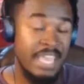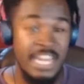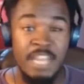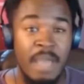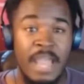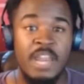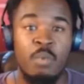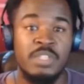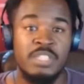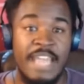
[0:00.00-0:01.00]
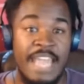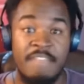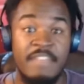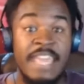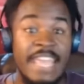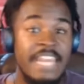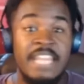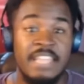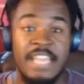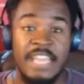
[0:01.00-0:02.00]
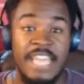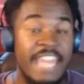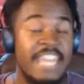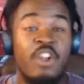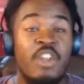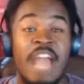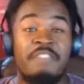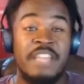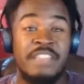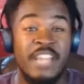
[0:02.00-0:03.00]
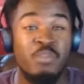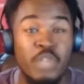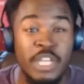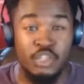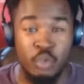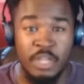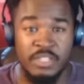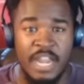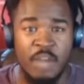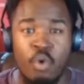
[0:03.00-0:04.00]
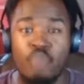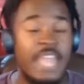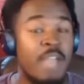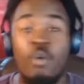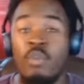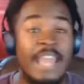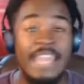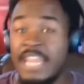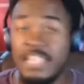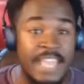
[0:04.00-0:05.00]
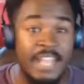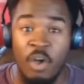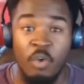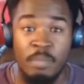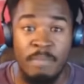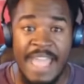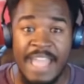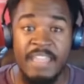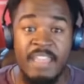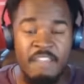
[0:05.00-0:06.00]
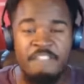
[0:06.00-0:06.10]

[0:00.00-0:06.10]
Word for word: Anybody that wants to have anything in their life that they really, truly desire, they won't let anything hold them back.